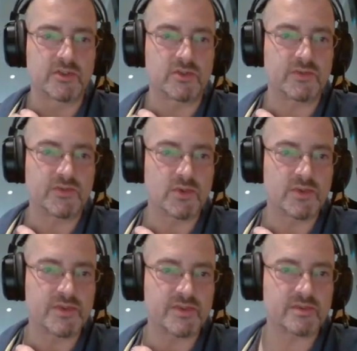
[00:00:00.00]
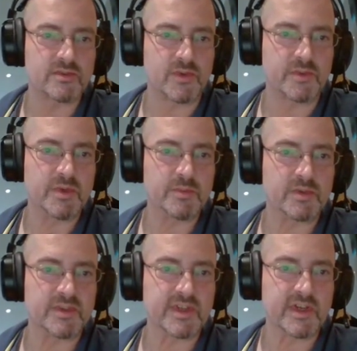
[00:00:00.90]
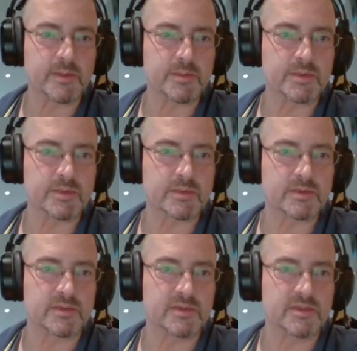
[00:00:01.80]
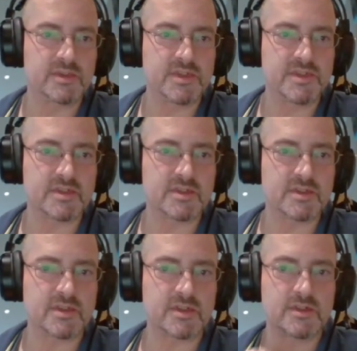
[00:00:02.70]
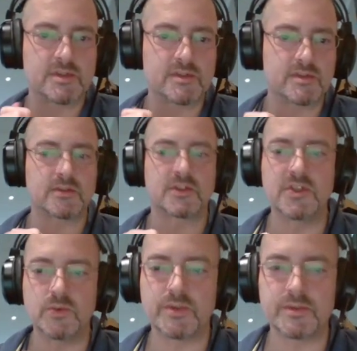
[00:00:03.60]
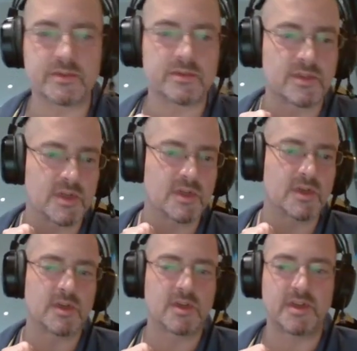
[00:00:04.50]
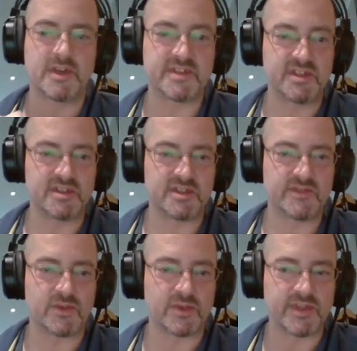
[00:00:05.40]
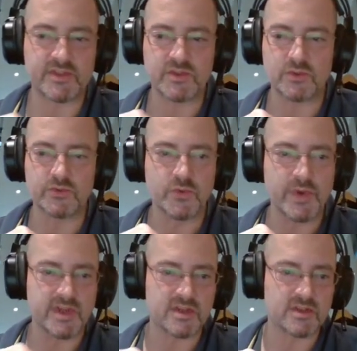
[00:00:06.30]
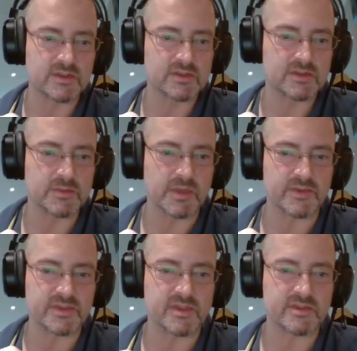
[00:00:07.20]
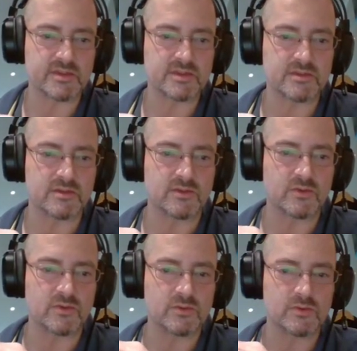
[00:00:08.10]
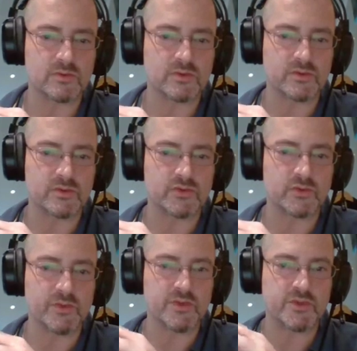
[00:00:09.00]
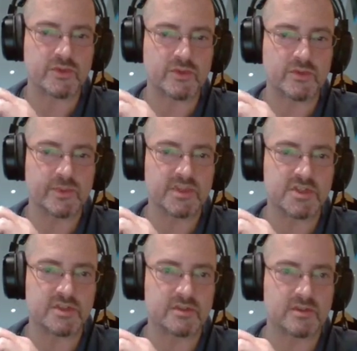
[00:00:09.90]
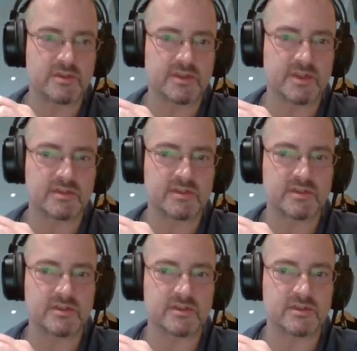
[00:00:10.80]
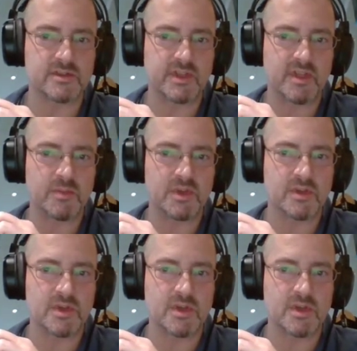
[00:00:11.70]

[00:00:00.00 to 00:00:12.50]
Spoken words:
So of course, when people type this keyword, it's easy for Nextdoor to rank because there's not too much competition on that name.